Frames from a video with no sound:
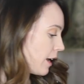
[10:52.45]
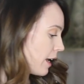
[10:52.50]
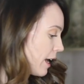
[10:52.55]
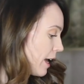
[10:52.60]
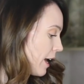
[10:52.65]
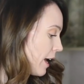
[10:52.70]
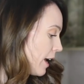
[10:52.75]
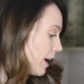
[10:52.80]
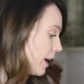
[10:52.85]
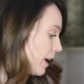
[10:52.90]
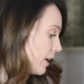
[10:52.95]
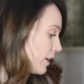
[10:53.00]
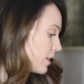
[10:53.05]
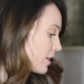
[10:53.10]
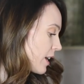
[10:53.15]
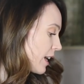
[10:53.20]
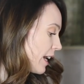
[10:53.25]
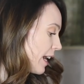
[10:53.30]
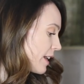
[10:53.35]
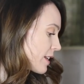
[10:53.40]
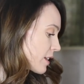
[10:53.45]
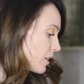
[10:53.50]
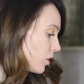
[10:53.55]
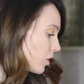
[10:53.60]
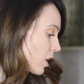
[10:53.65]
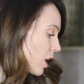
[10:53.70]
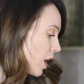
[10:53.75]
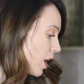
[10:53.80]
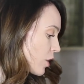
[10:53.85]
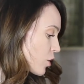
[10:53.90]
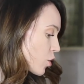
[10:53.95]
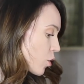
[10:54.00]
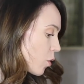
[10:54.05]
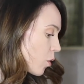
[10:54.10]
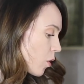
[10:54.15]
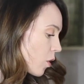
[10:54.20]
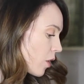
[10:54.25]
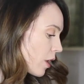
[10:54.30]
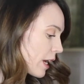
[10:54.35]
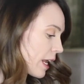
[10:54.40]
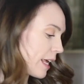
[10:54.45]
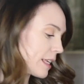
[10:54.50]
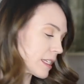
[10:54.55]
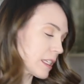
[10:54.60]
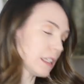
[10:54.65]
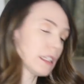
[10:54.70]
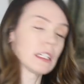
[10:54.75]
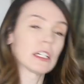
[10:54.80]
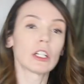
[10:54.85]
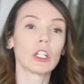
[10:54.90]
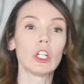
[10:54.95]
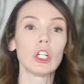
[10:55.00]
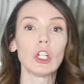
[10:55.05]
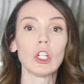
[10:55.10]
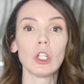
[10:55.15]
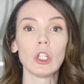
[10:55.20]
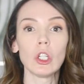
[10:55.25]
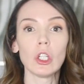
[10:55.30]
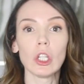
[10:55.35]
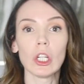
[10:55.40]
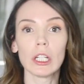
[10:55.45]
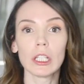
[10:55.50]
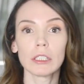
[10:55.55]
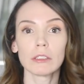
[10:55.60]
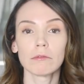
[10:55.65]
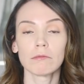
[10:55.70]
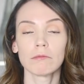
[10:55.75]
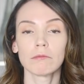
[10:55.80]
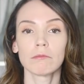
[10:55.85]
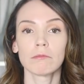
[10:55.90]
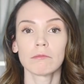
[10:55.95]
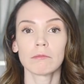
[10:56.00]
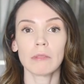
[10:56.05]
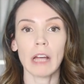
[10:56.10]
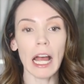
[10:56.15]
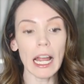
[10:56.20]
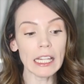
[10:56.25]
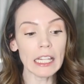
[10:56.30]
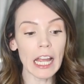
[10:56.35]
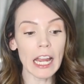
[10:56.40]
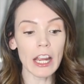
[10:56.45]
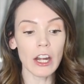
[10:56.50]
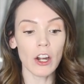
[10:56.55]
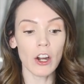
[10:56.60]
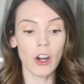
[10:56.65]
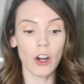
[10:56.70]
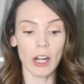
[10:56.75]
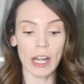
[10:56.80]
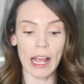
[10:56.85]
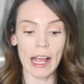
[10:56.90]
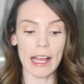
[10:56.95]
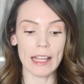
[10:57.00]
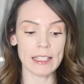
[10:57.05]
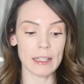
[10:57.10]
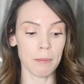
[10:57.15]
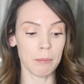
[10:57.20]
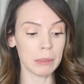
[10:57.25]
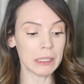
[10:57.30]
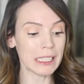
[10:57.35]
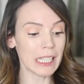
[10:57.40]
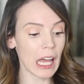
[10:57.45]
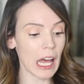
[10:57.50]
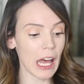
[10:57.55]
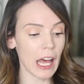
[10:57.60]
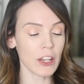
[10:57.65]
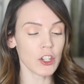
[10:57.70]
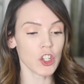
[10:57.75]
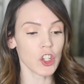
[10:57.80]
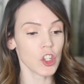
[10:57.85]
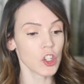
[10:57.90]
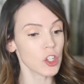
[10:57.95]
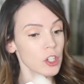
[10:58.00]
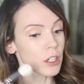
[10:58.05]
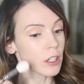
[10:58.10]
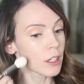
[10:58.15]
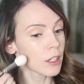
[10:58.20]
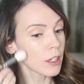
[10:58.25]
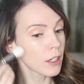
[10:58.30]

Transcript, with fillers: And it has a little contour, it has a little highlighter, it has a blush,